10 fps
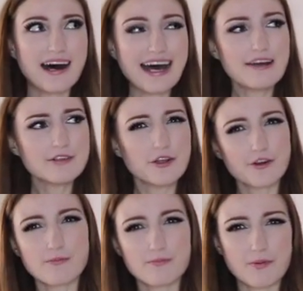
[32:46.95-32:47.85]
I have a
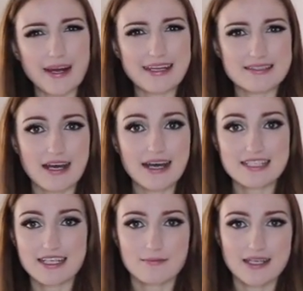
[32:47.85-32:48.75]
lot of brands
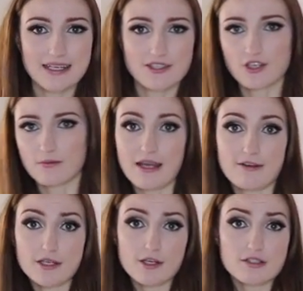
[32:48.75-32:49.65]
asking me to
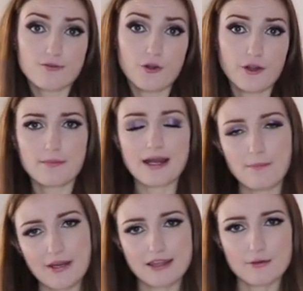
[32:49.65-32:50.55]
make videos for them and I
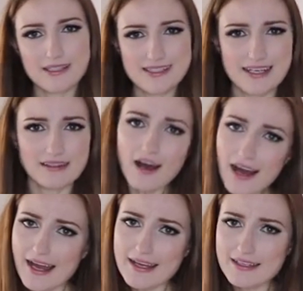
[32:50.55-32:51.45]
pick the ones that I
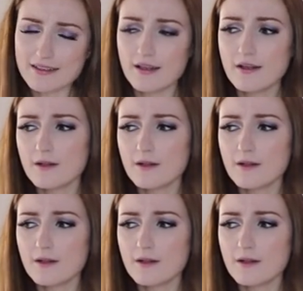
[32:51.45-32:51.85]
like and